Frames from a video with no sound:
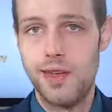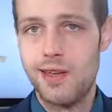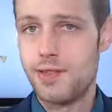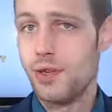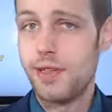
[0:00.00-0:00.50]

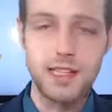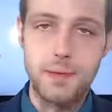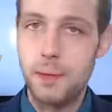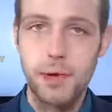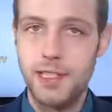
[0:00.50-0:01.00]
So lots of
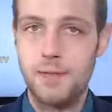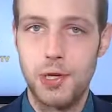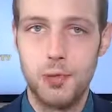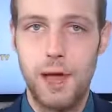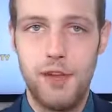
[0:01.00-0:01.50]
people get
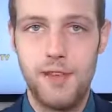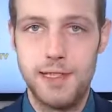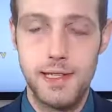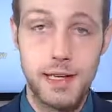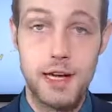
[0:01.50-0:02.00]
special benefits
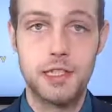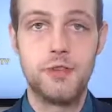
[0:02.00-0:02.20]
at the cost